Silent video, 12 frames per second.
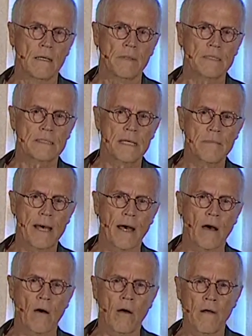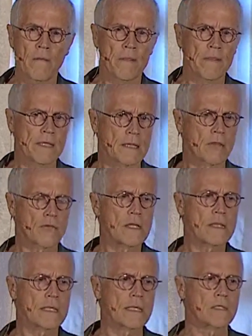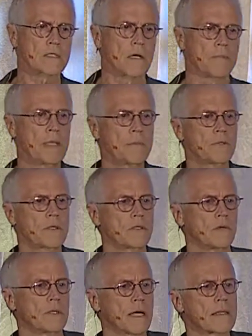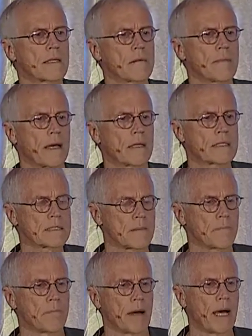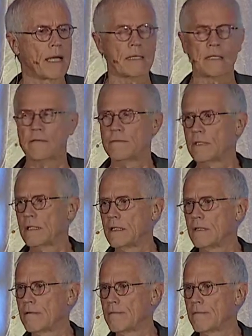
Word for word: But somehow, the three things that people could do nothing about except buy an EV